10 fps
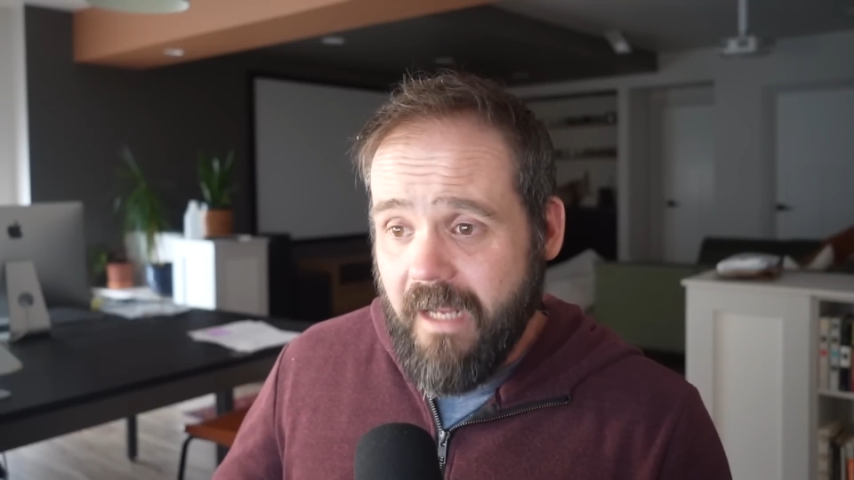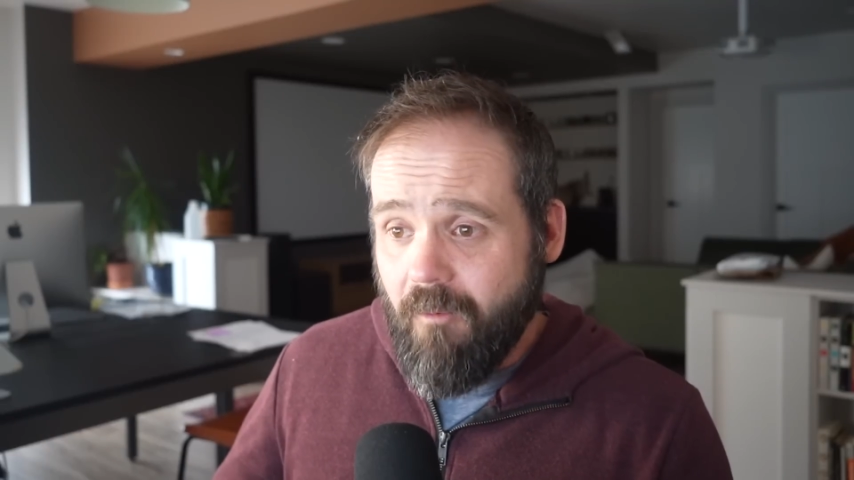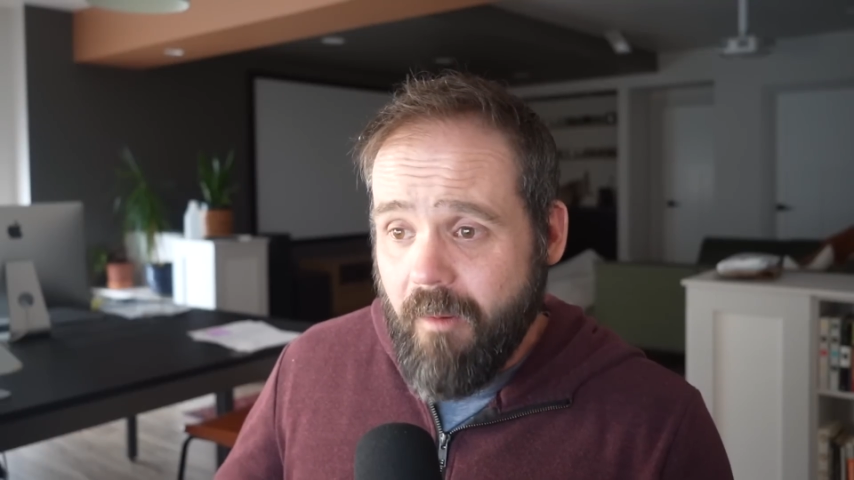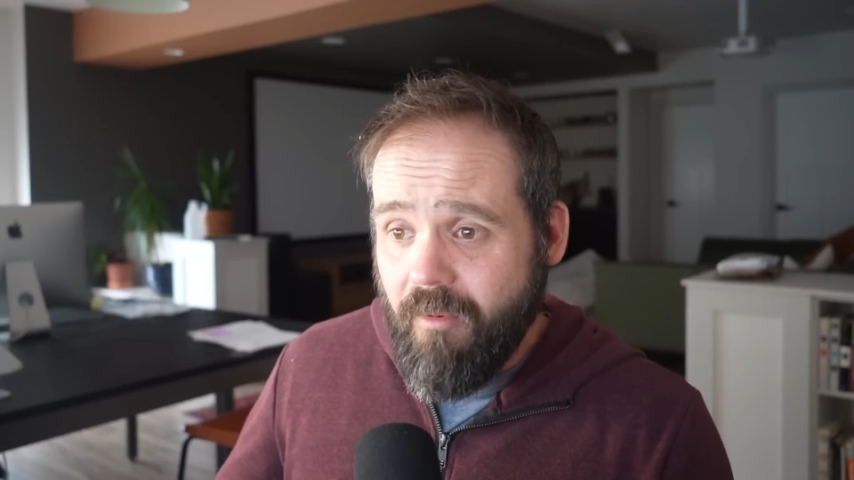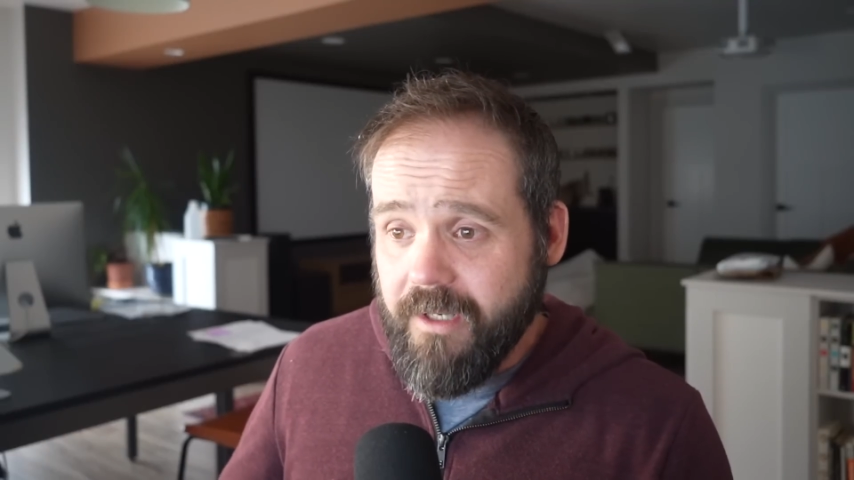at
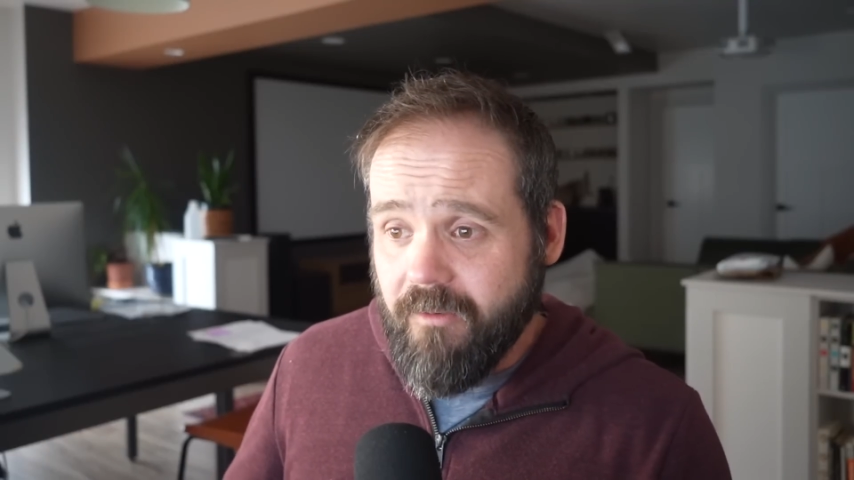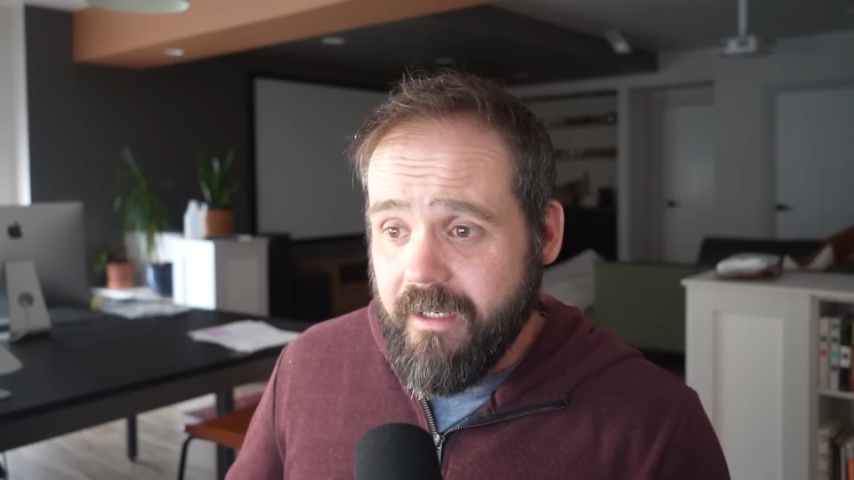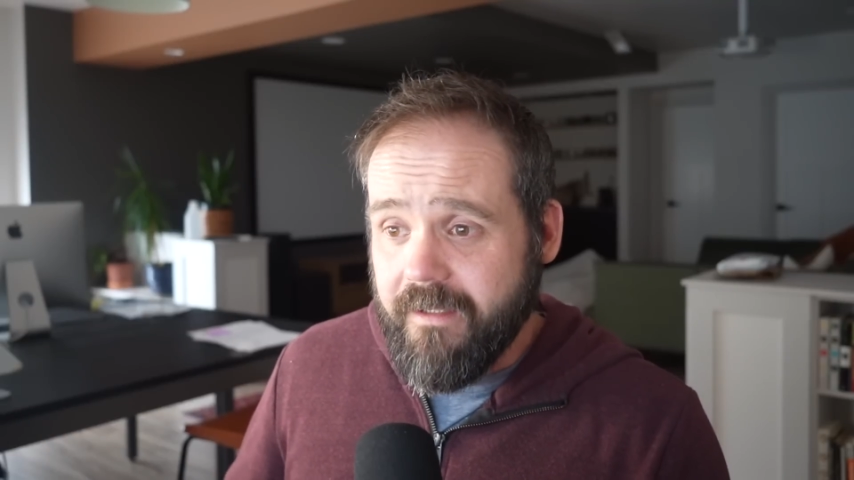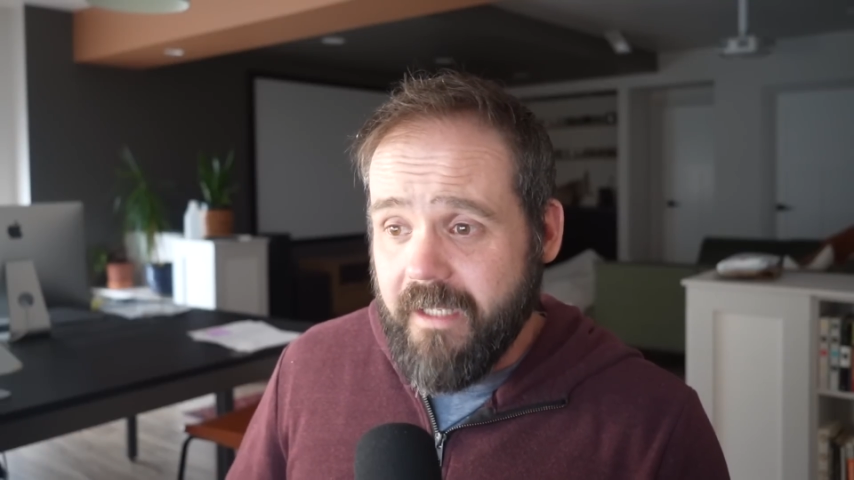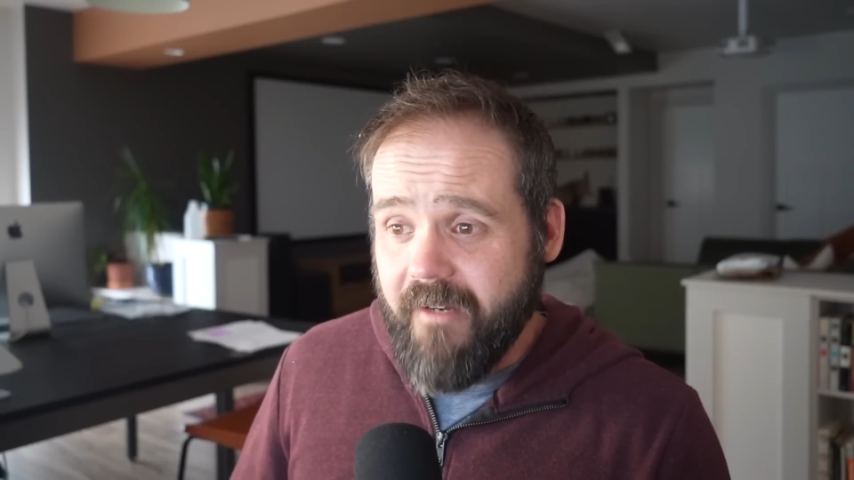what point do I
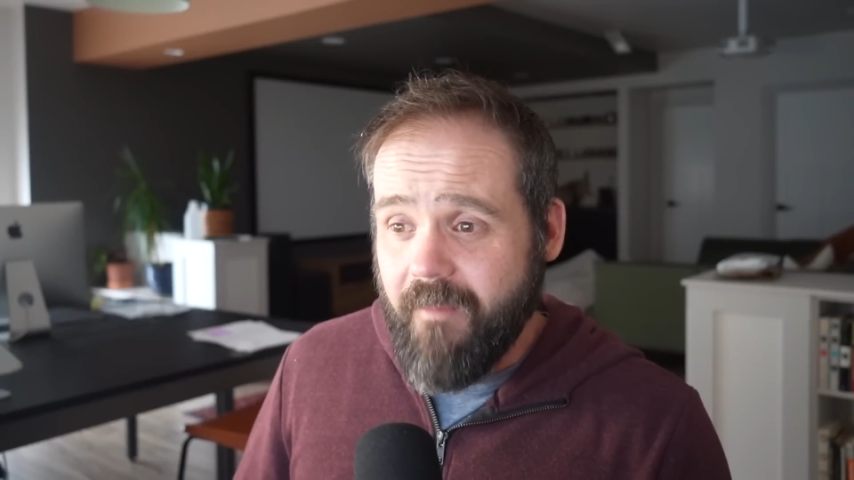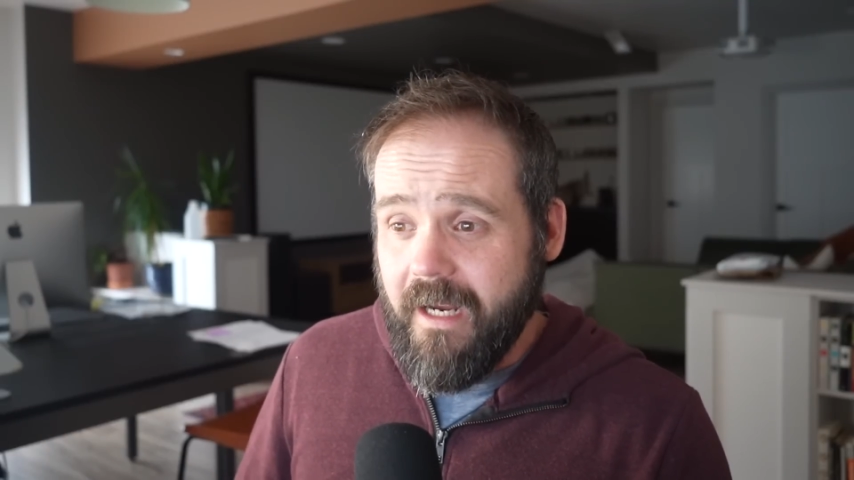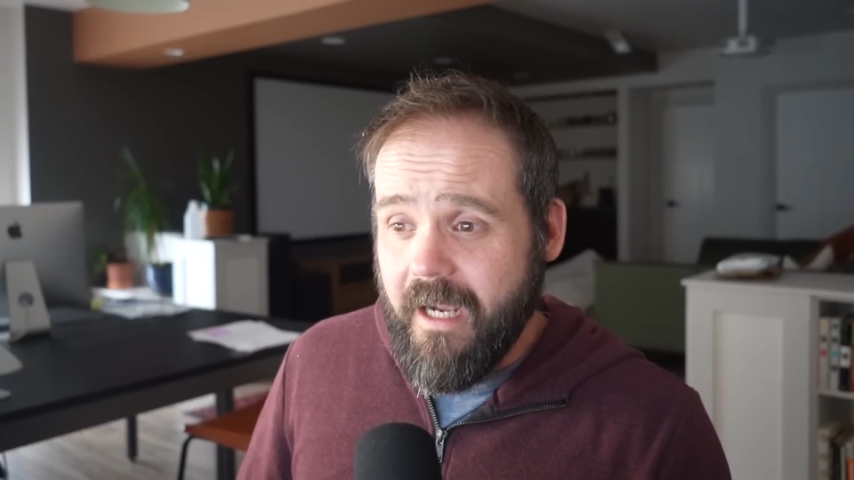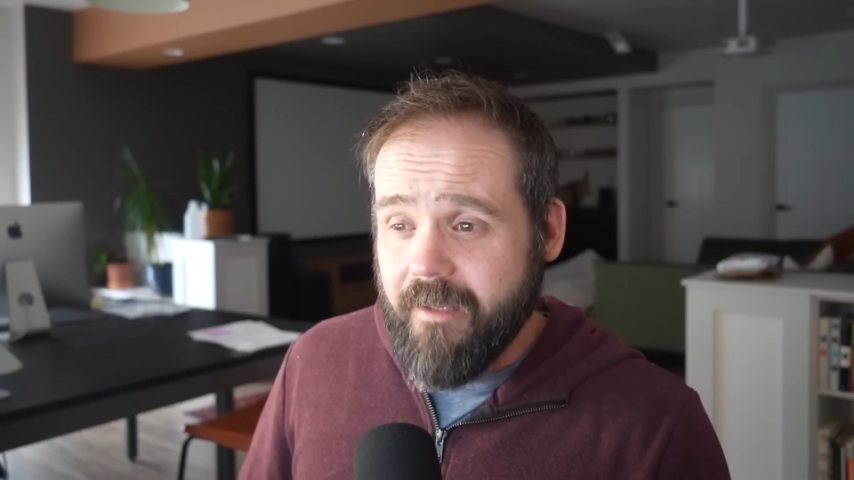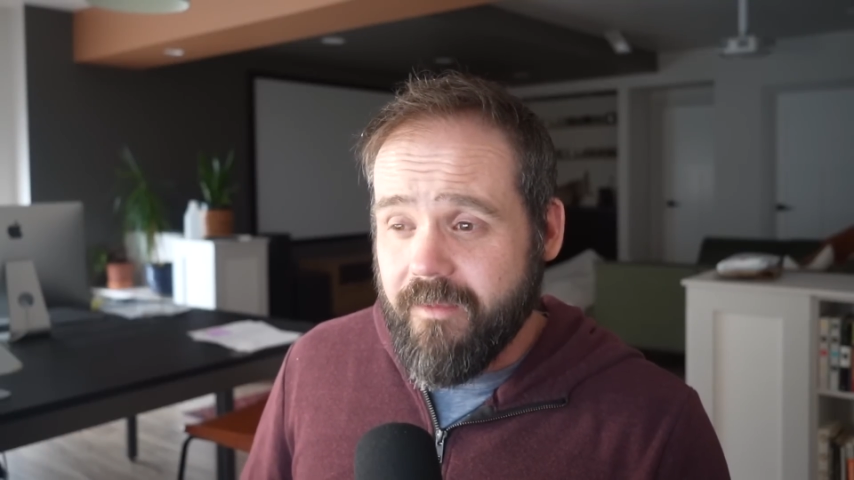decide if
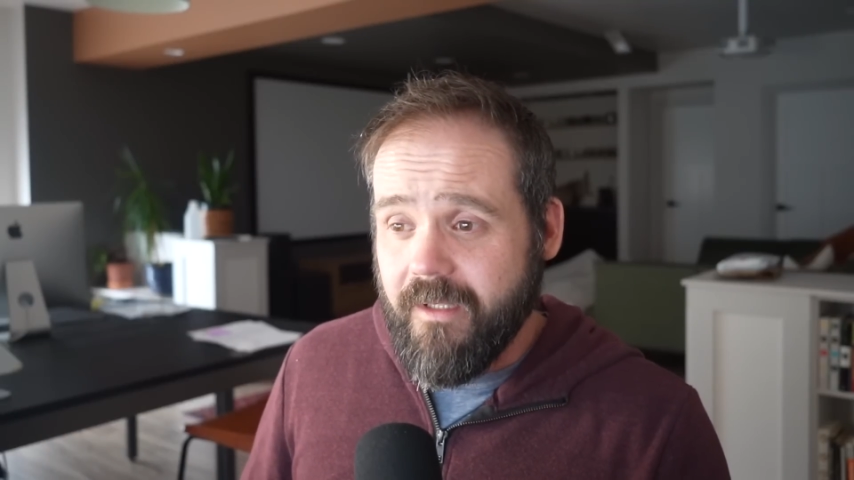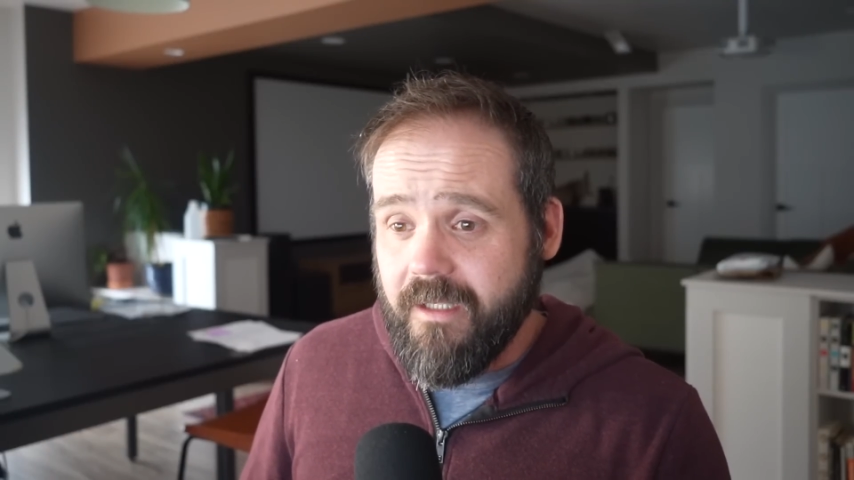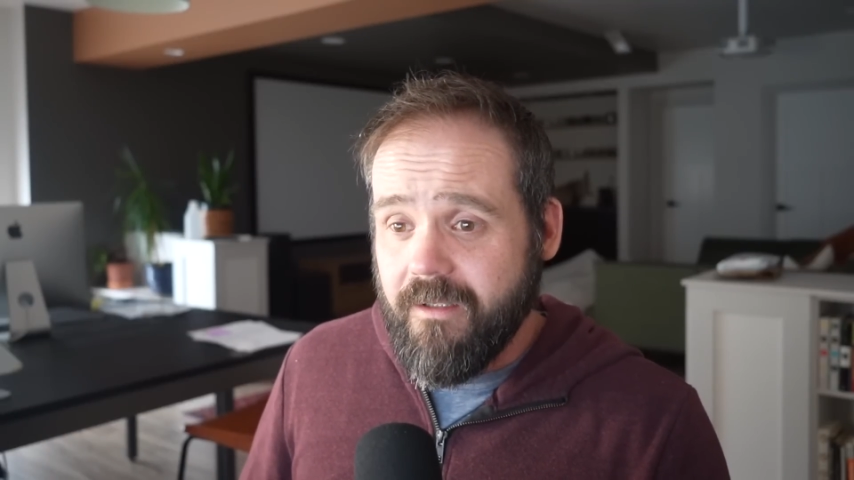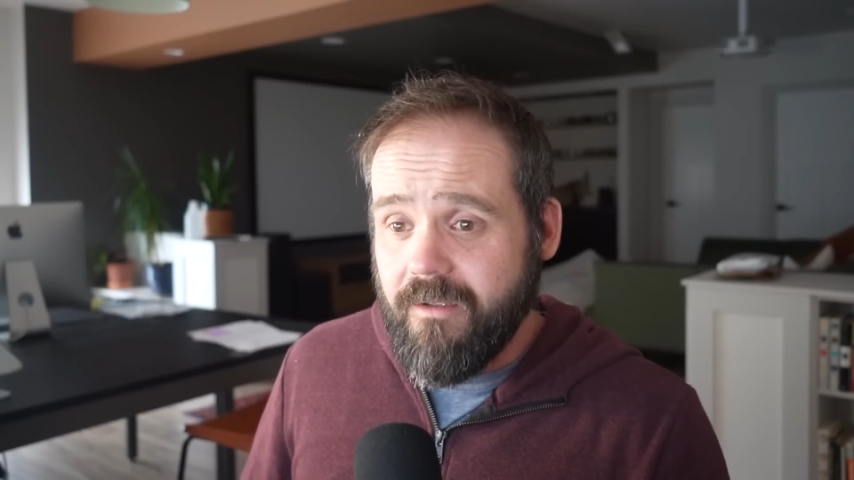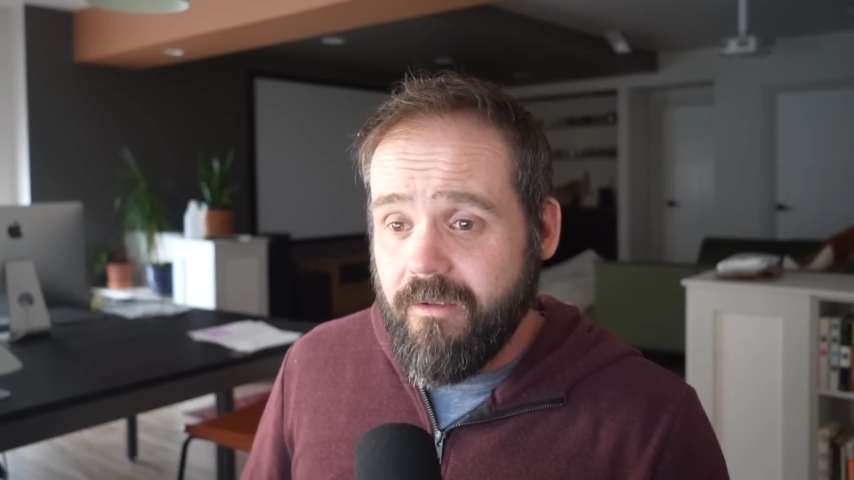my items are the
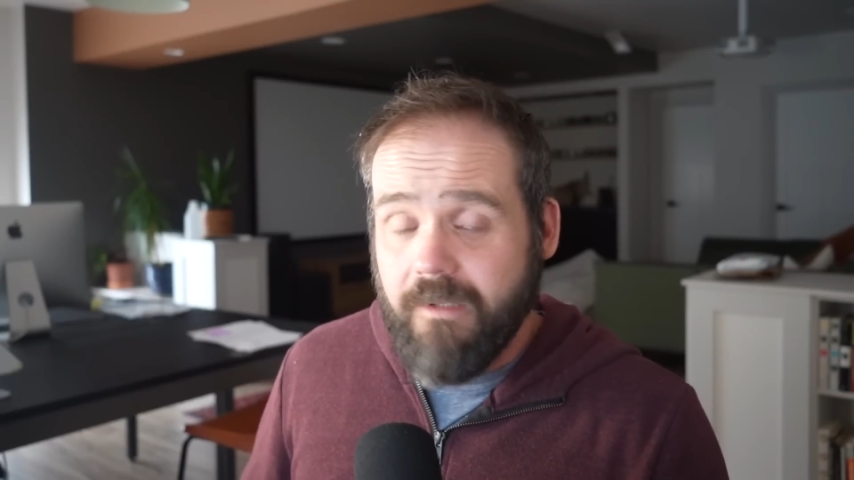issue?